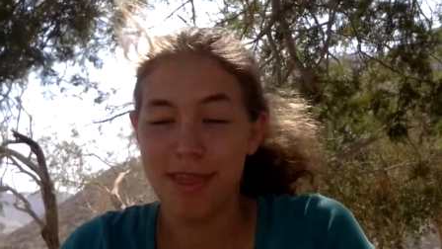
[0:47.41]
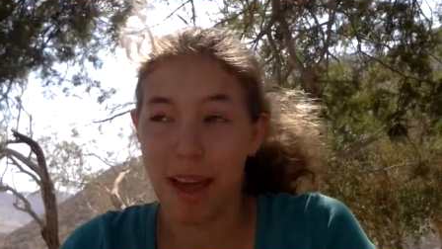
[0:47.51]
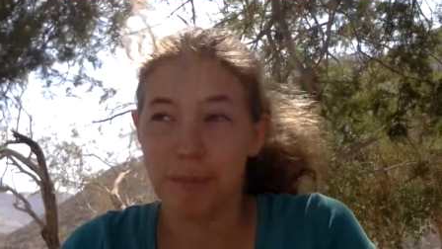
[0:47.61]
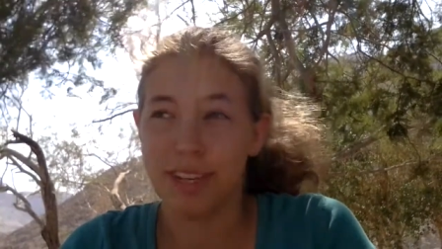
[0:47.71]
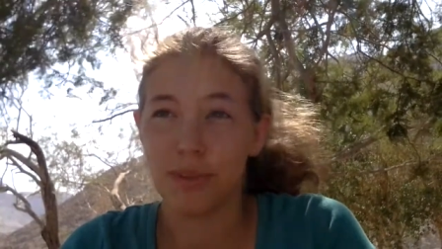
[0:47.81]

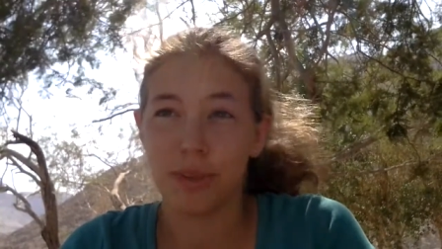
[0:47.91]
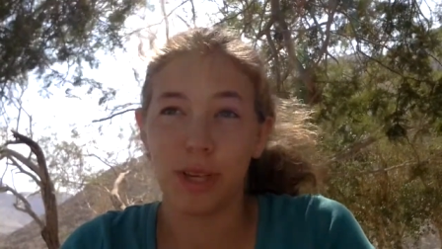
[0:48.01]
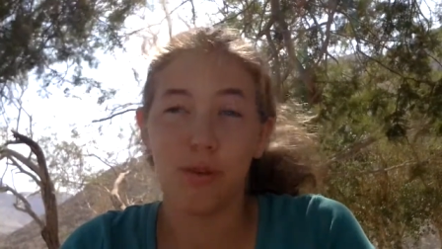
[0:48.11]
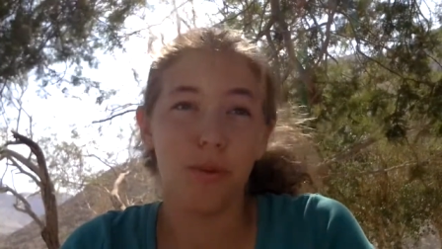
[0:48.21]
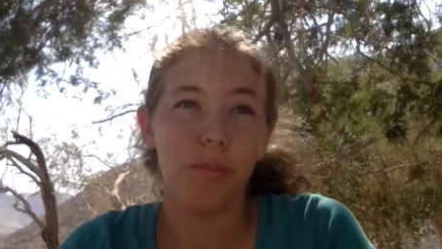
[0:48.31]
I mean it's a really
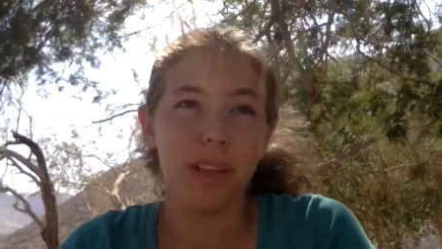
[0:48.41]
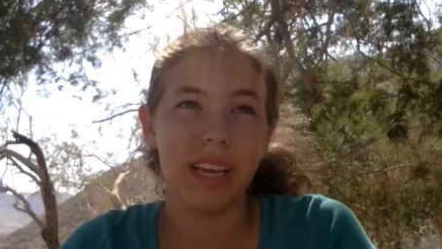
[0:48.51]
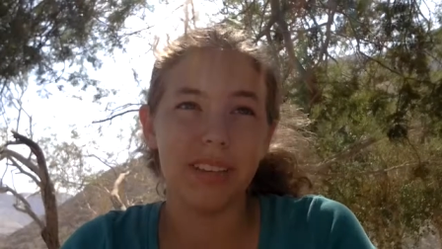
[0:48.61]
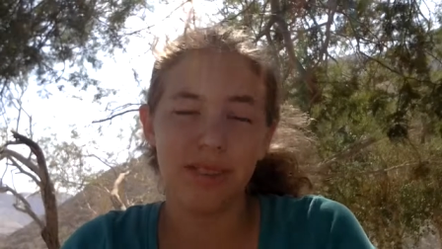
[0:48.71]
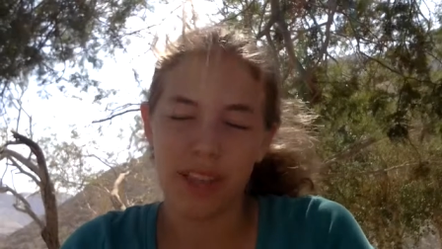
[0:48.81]
cool
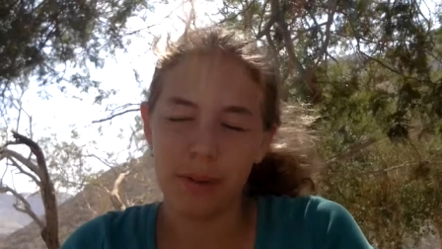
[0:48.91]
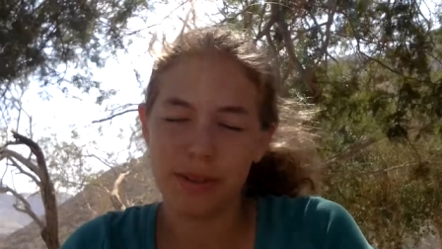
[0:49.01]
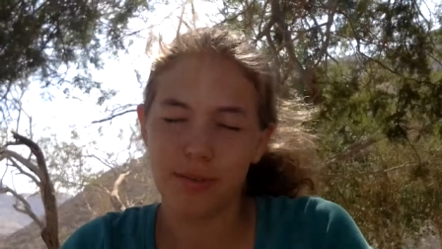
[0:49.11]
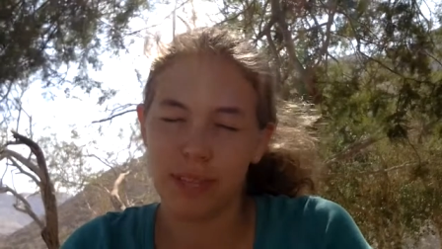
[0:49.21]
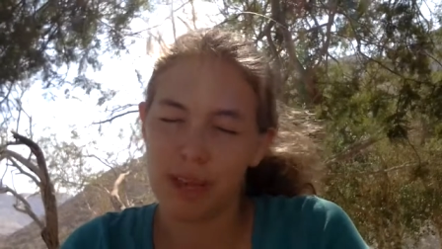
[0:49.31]
place, so that
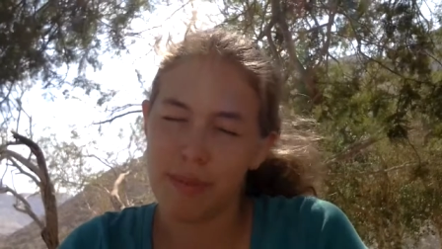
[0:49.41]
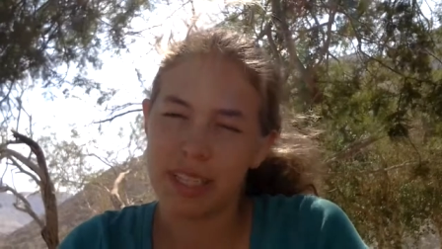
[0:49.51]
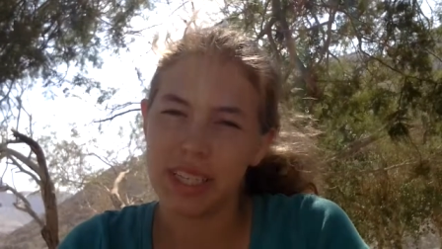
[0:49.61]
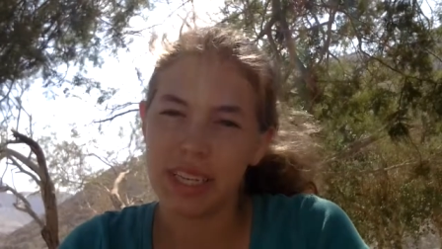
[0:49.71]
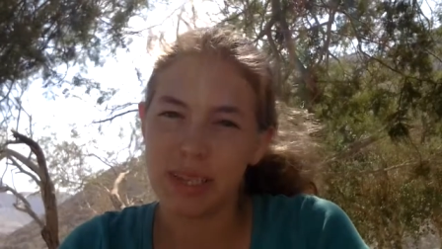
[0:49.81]
was really
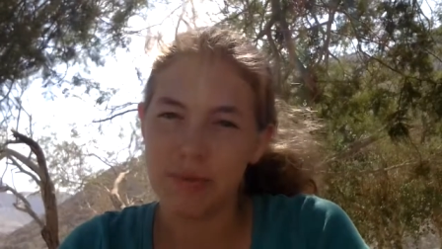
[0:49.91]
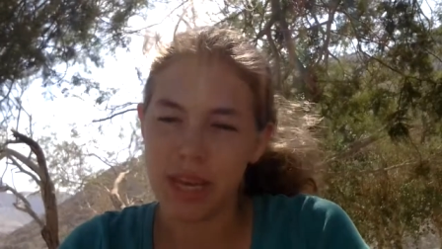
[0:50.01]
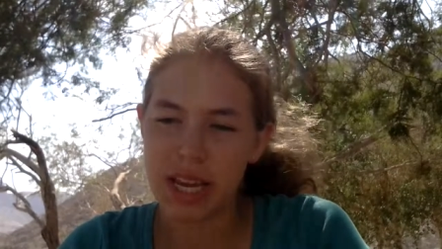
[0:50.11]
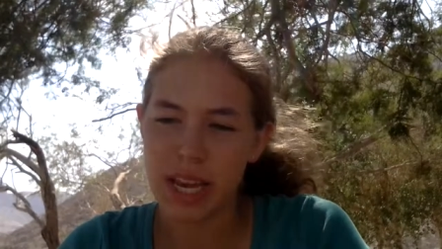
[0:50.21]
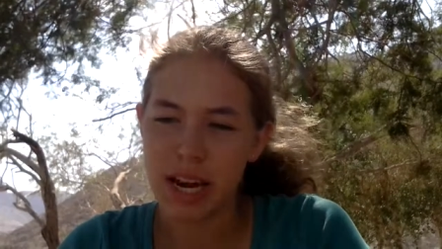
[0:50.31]
amazing to be
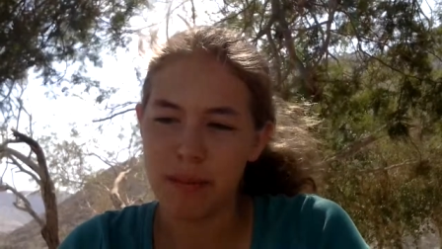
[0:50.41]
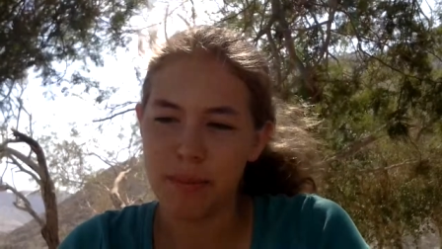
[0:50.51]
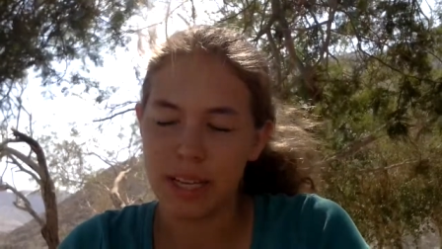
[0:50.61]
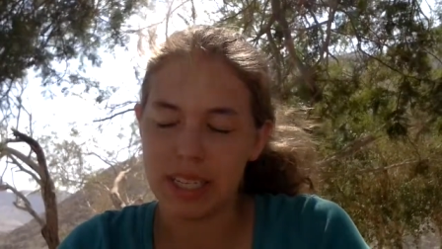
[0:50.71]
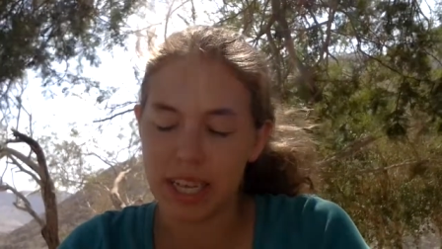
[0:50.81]
in a
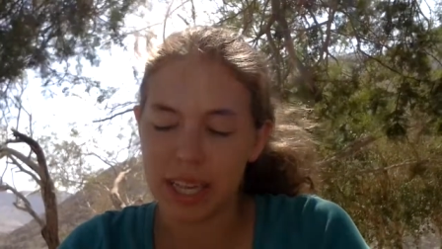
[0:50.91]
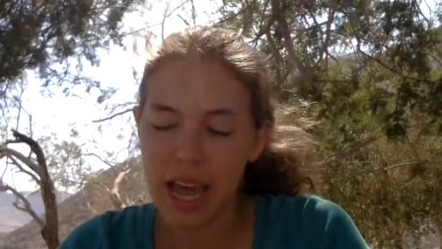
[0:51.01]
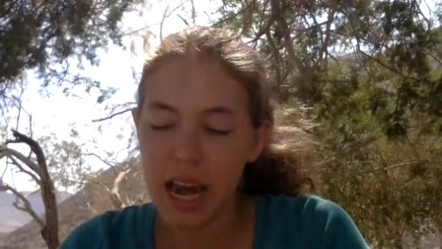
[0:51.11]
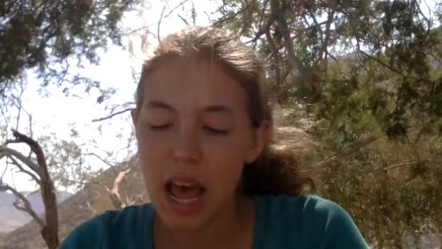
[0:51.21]
place like that.